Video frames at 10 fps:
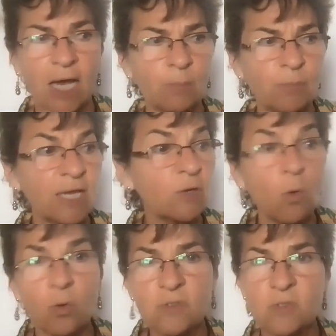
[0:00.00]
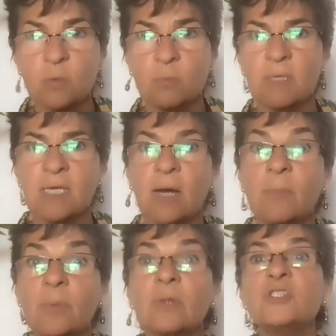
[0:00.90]
And also me
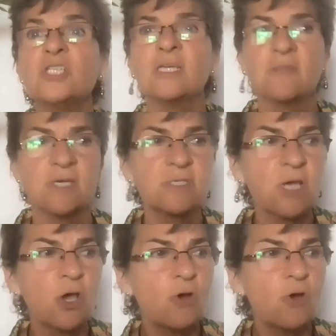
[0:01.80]
approaching this